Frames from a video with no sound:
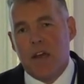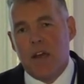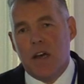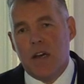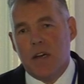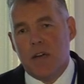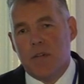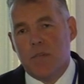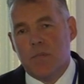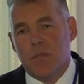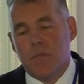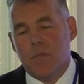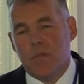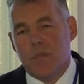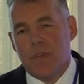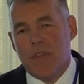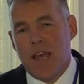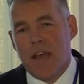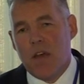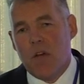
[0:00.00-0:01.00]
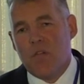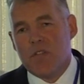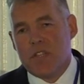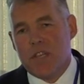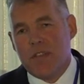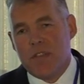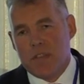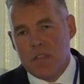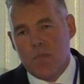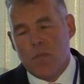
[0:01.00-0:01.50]
Um, now,
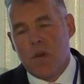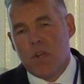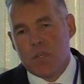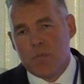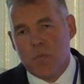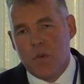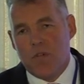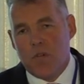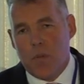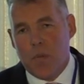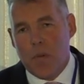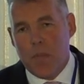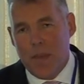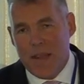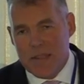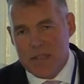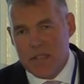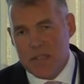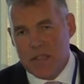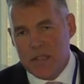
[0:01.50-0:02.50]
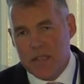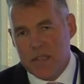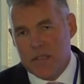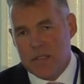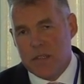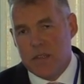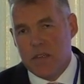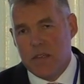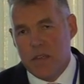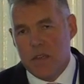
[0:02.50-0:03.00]
obviously, there's a much more of a propensity
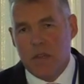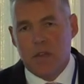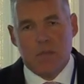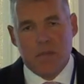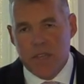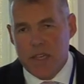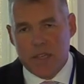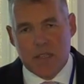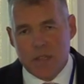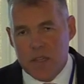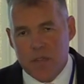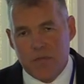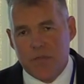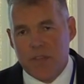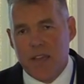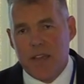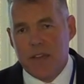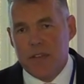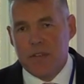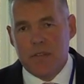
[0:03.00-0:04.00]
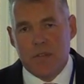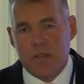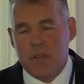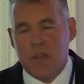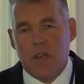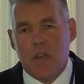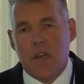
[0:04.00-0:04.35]
to take stuff down,